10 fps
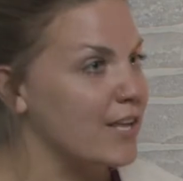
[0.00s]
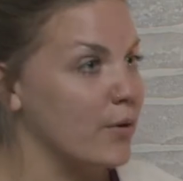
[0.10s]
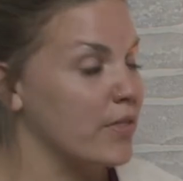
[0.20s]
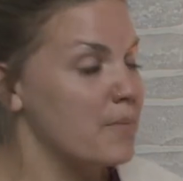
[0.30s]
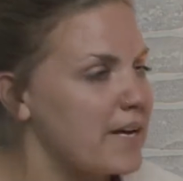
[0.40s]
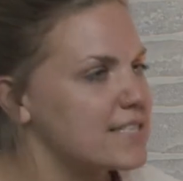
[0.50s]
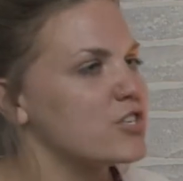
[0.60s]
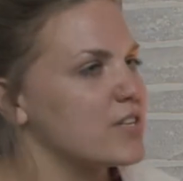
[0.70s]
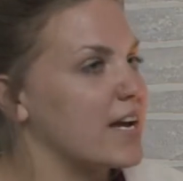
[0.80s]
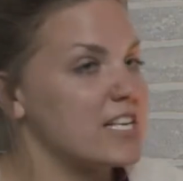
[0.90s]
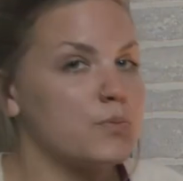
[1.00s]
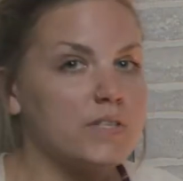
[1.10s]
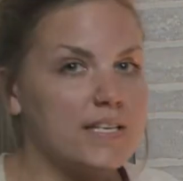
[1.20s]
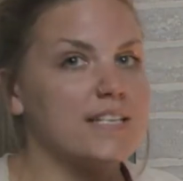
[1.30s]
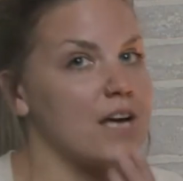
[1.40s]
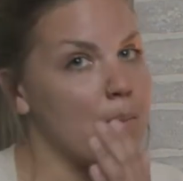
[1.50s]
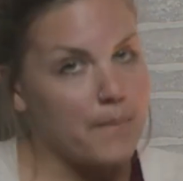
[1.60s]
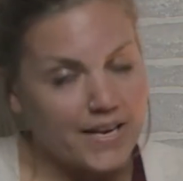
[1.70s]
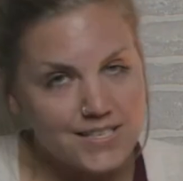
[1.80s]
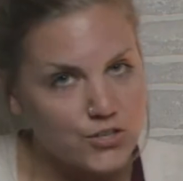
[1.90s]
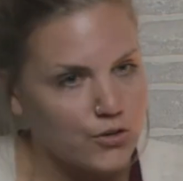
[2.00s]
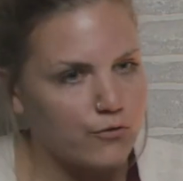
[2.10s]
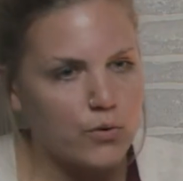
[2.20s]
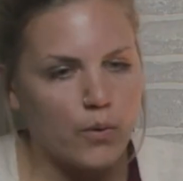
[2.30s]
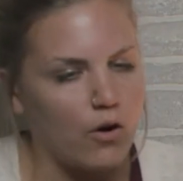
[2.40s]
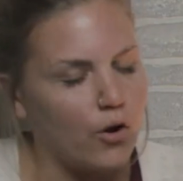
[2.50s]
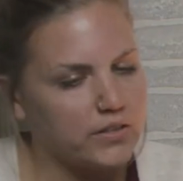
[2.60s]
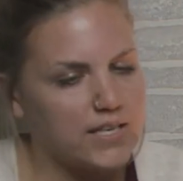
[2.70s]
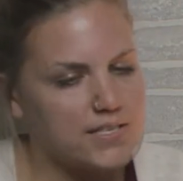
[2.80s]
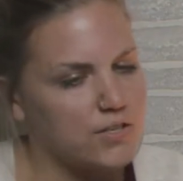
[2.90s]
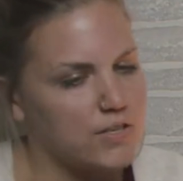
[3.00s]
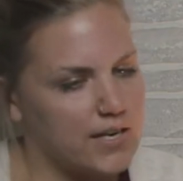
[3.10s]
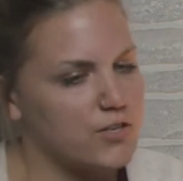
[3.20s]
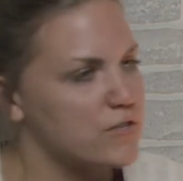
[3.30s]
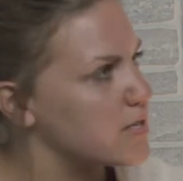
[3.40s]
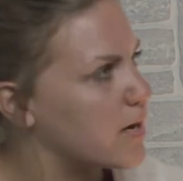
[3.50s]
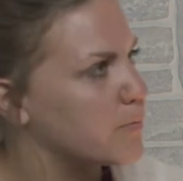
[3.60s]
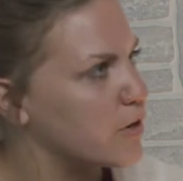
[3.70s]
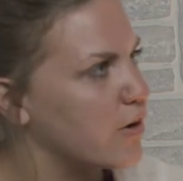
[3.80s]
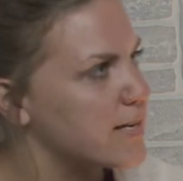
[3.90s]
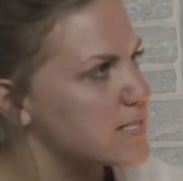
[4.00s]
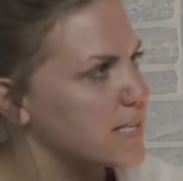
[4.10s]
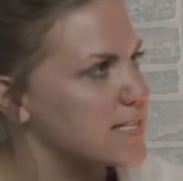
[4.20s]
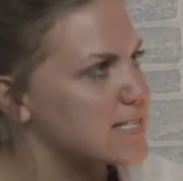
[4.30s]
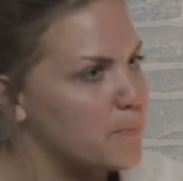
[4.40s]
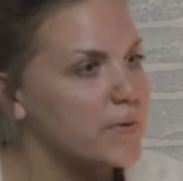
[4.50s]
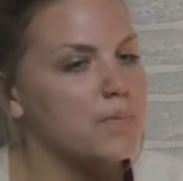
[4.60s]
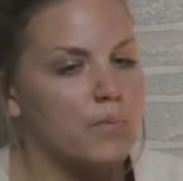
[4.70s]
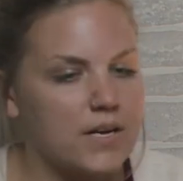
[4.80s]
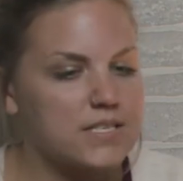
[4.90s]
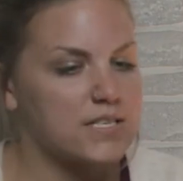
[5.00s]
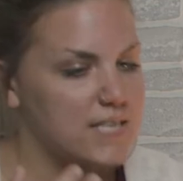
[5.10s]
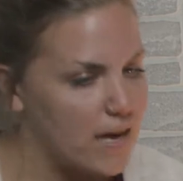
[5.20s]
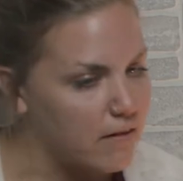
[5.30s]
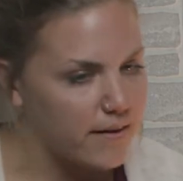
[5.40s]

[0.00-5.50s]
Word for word: you know, and the message of the gospel needs a messenger. If we want all na- nations to come to Christ, like somebody must tell